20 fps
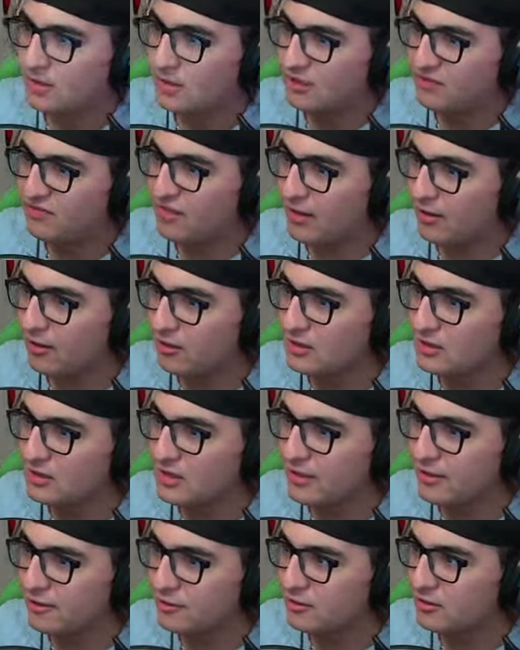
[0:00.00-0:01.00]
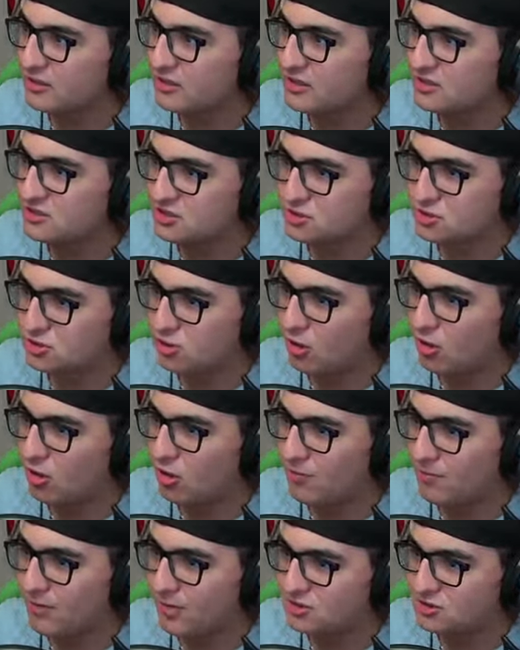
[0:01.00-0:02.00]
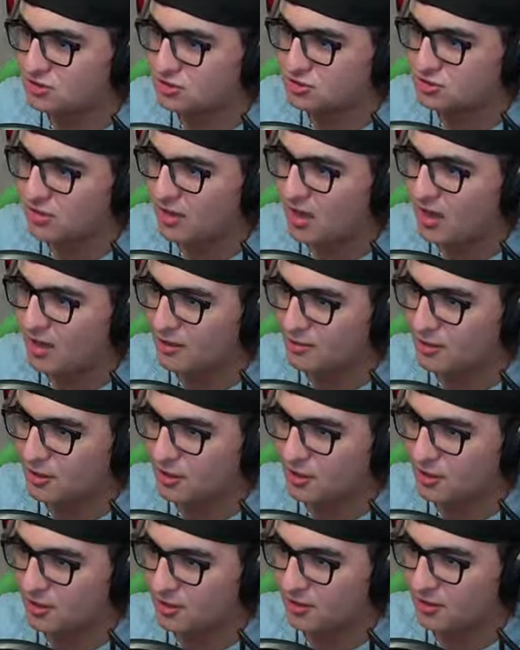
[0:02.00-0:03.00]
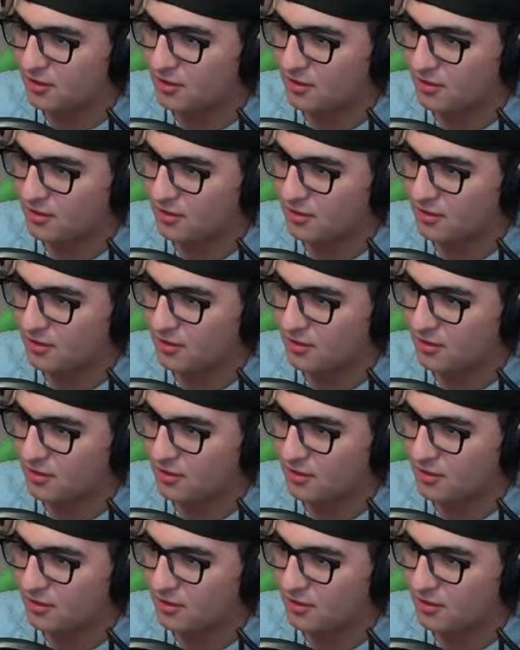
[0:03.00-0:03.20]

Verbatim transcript: They're literally so much stronger.